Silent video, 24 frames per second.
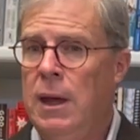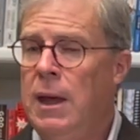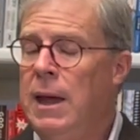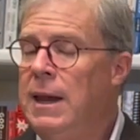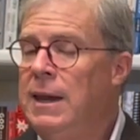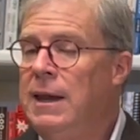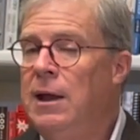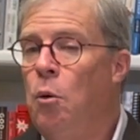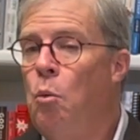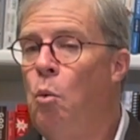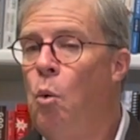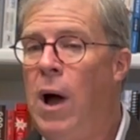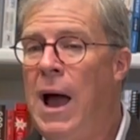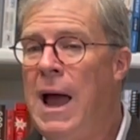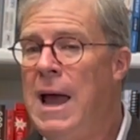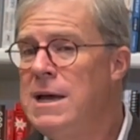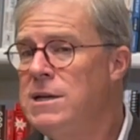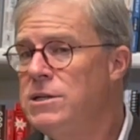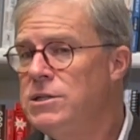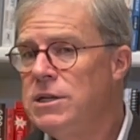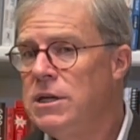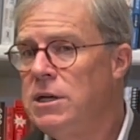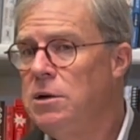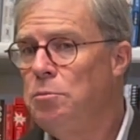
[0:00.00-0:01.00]
Now, why
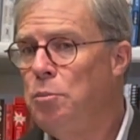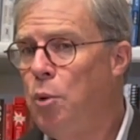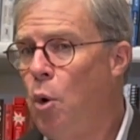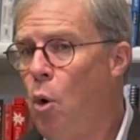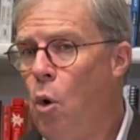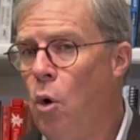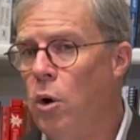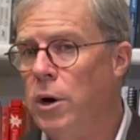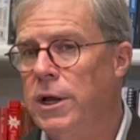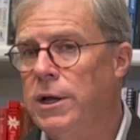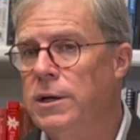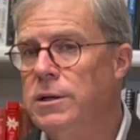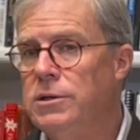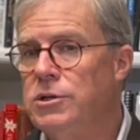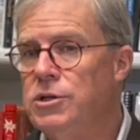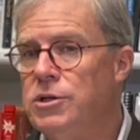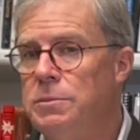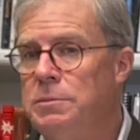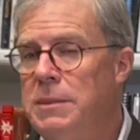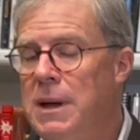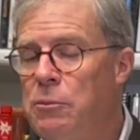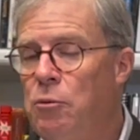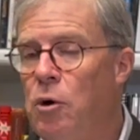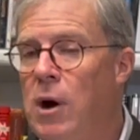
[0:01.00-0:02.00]
is it important to
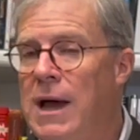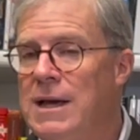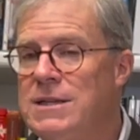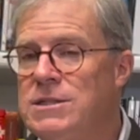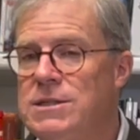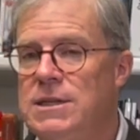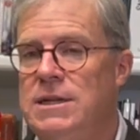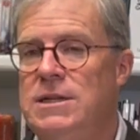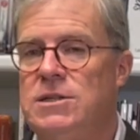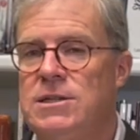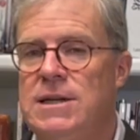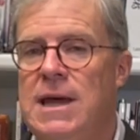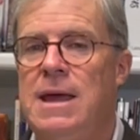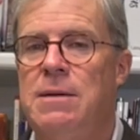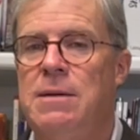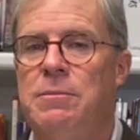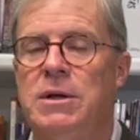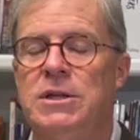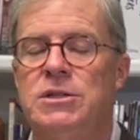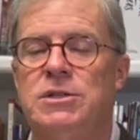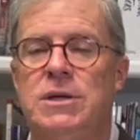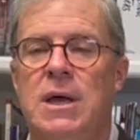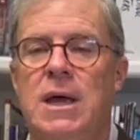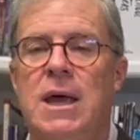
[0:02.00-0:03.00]
memorize these
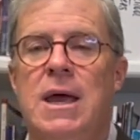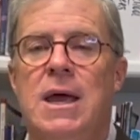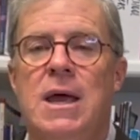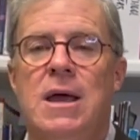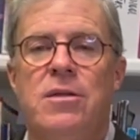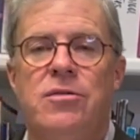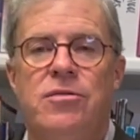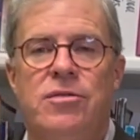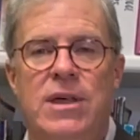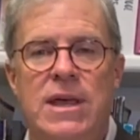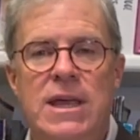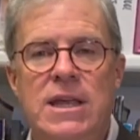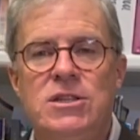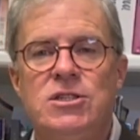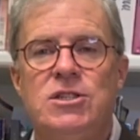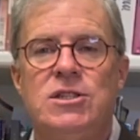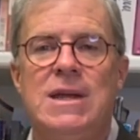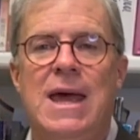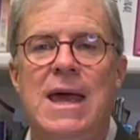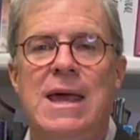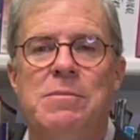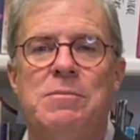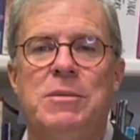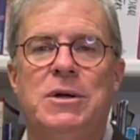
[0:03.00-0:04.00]
statements? These
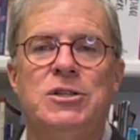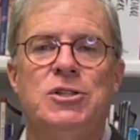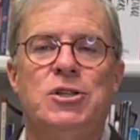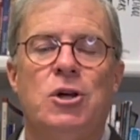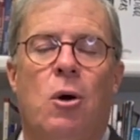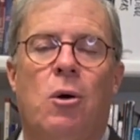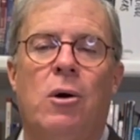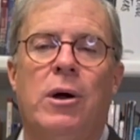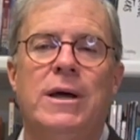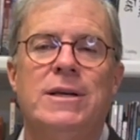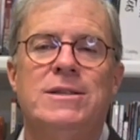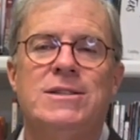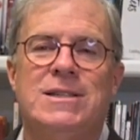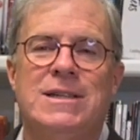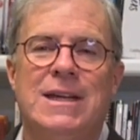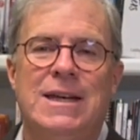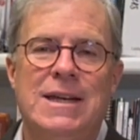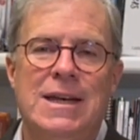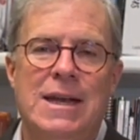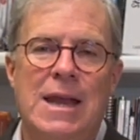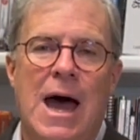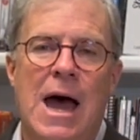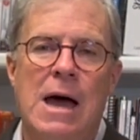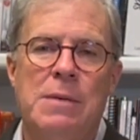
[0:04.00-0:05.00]
statements are a
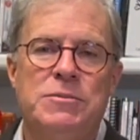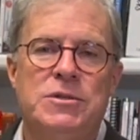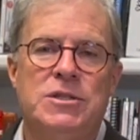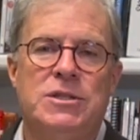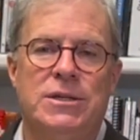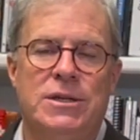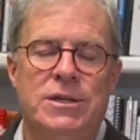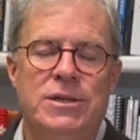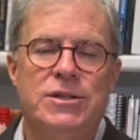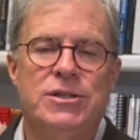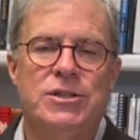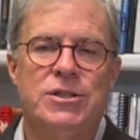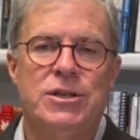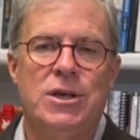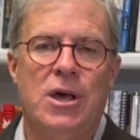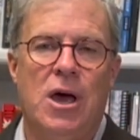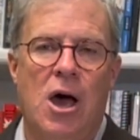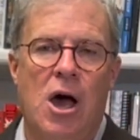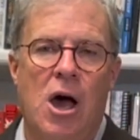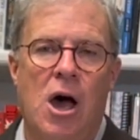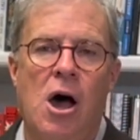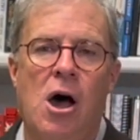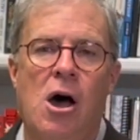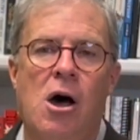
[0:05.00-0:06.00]
synopsis
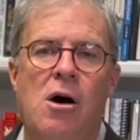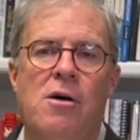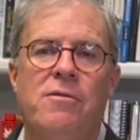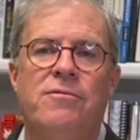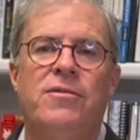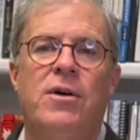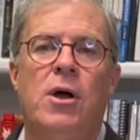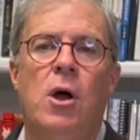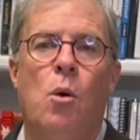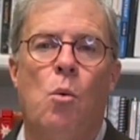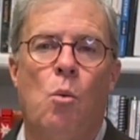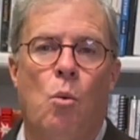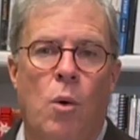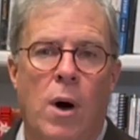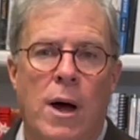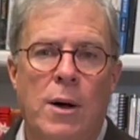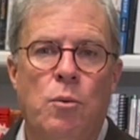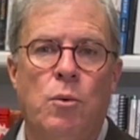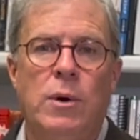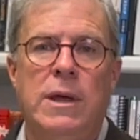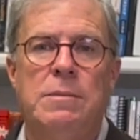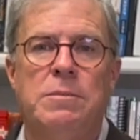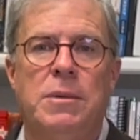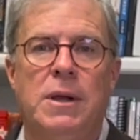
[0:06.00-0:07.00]
of what
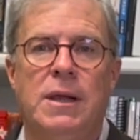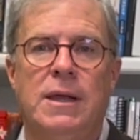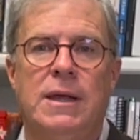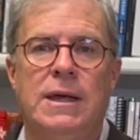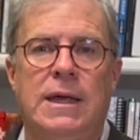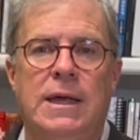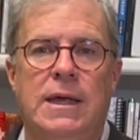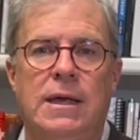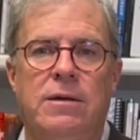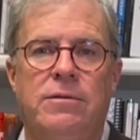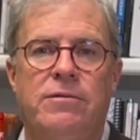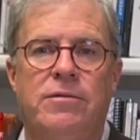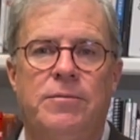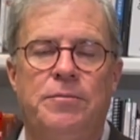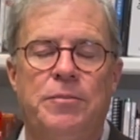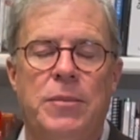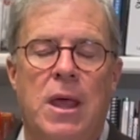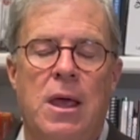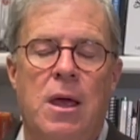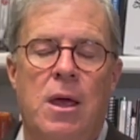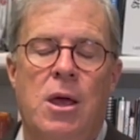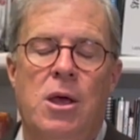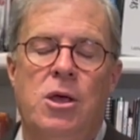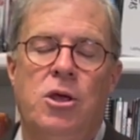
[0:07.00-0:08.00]
we believe.
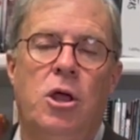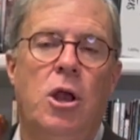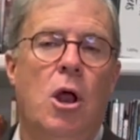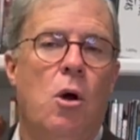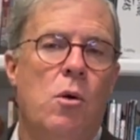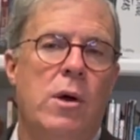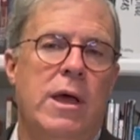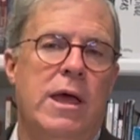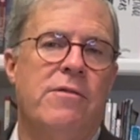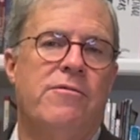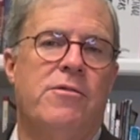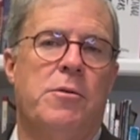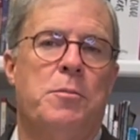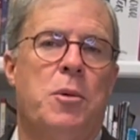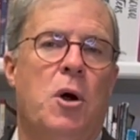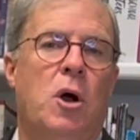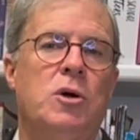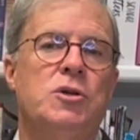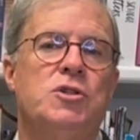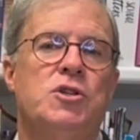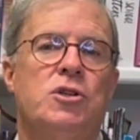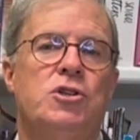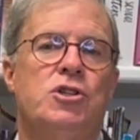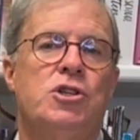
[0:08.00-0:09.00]
You know, if a
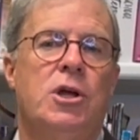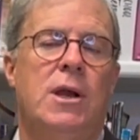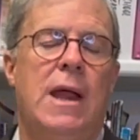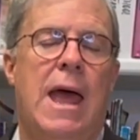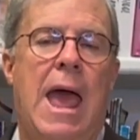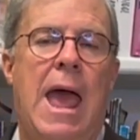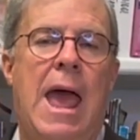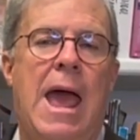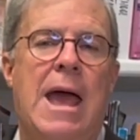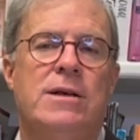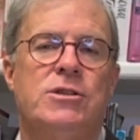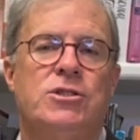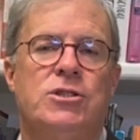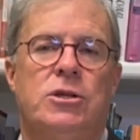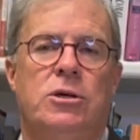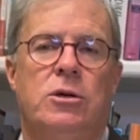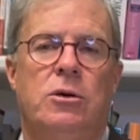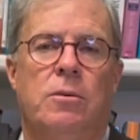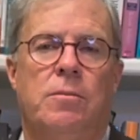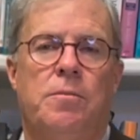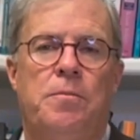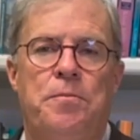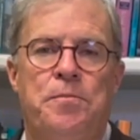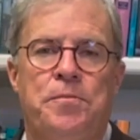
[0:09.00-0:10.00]
person should ask
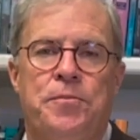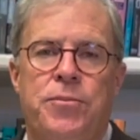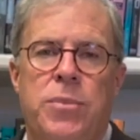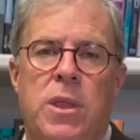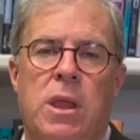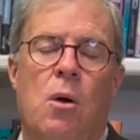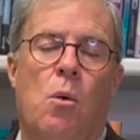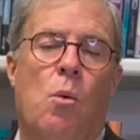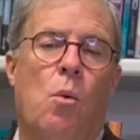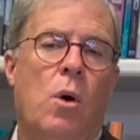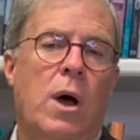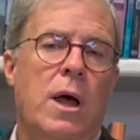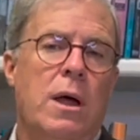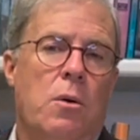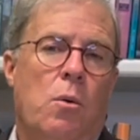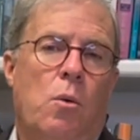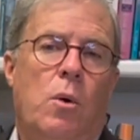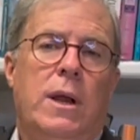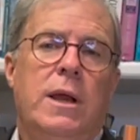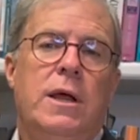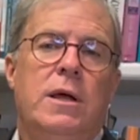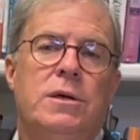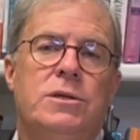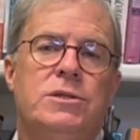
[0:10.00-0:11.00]
you,
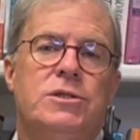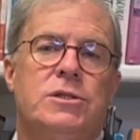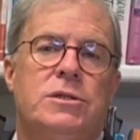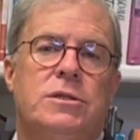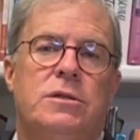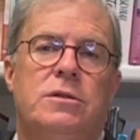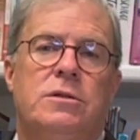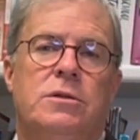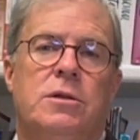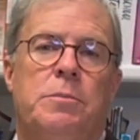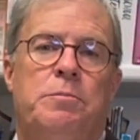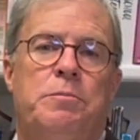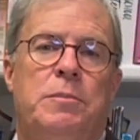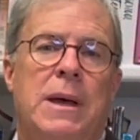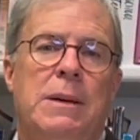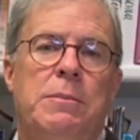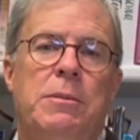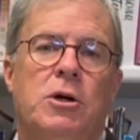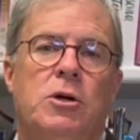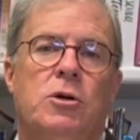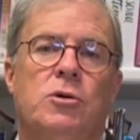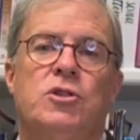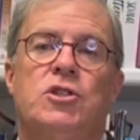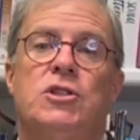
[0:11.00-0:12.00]
what is the
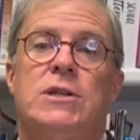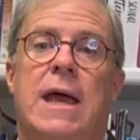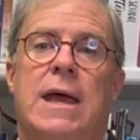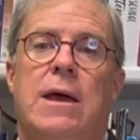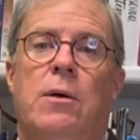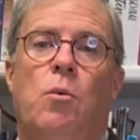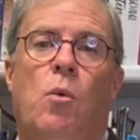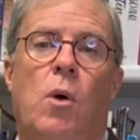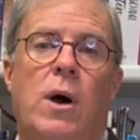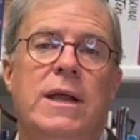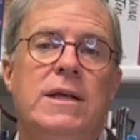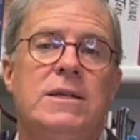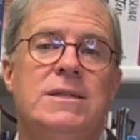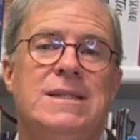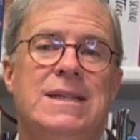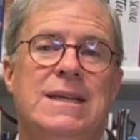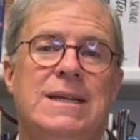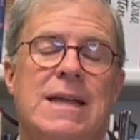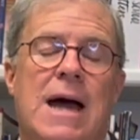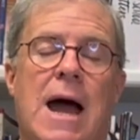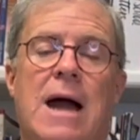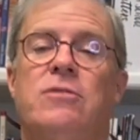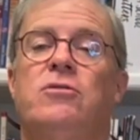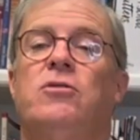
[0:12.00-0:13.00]
biblical stand? What is the
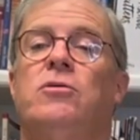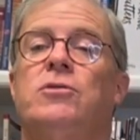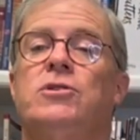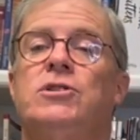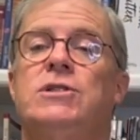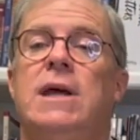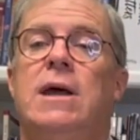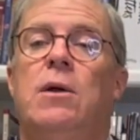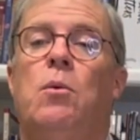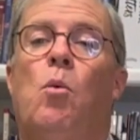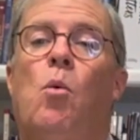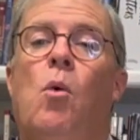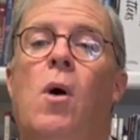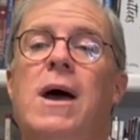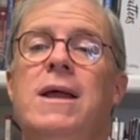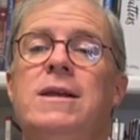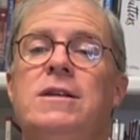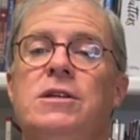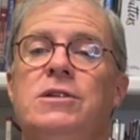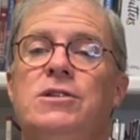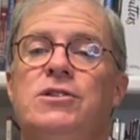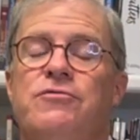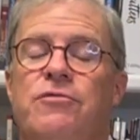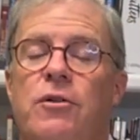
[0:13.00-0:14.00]
doctrinal stand? What
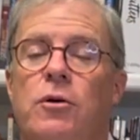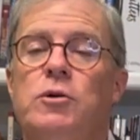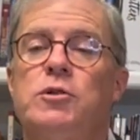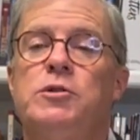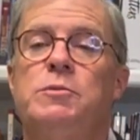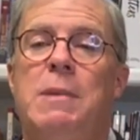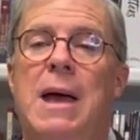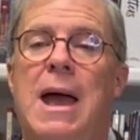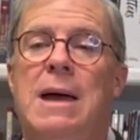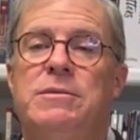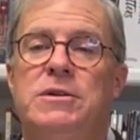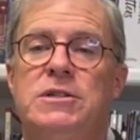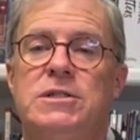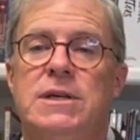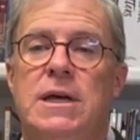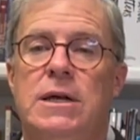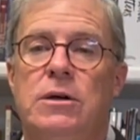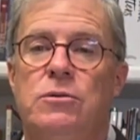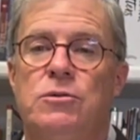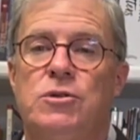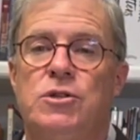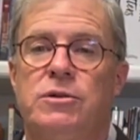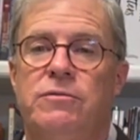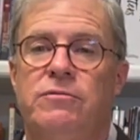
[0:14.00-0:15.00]
does First Baptist
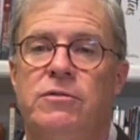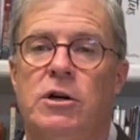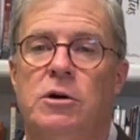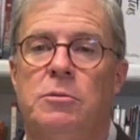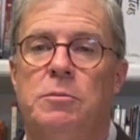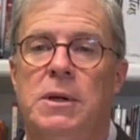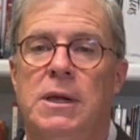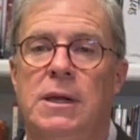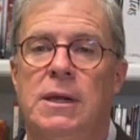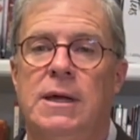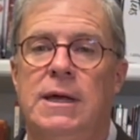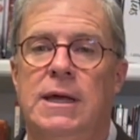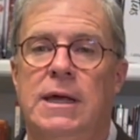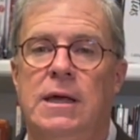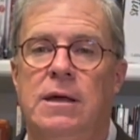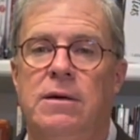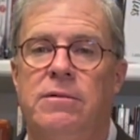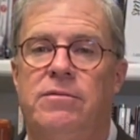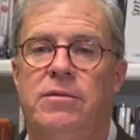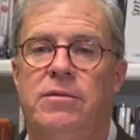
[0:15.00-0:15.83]
Hendersonville believe?